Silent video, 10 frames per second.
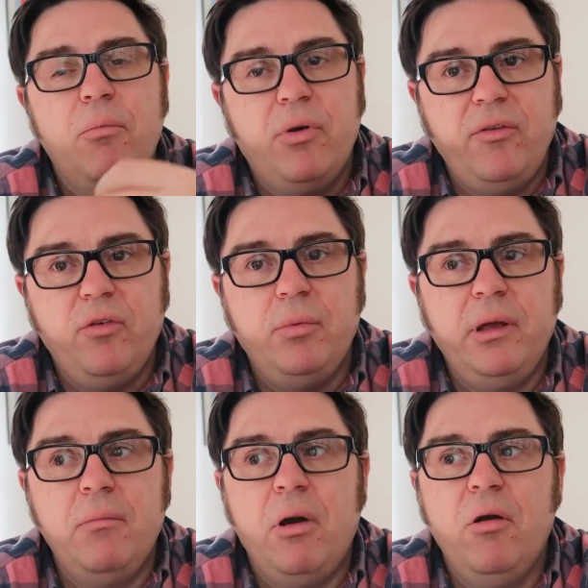
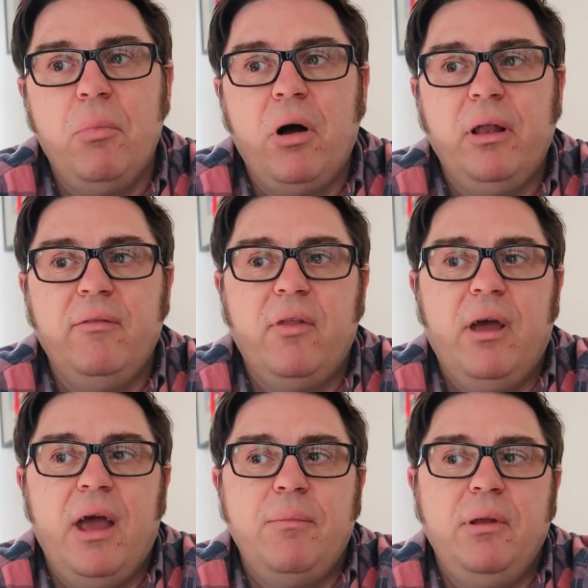preferably a mobile if they
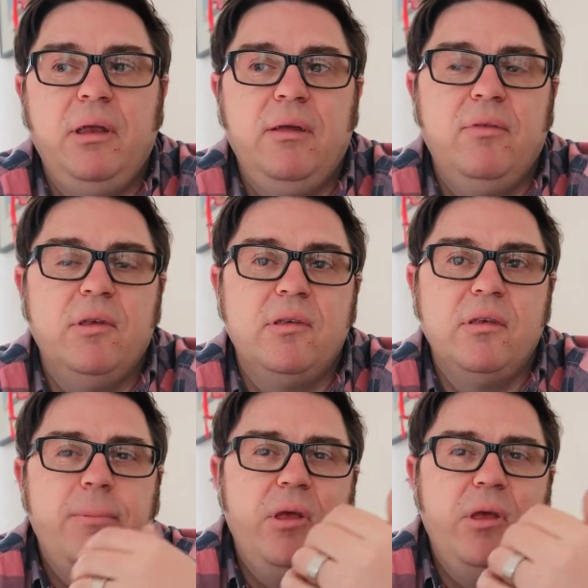are happy to give this.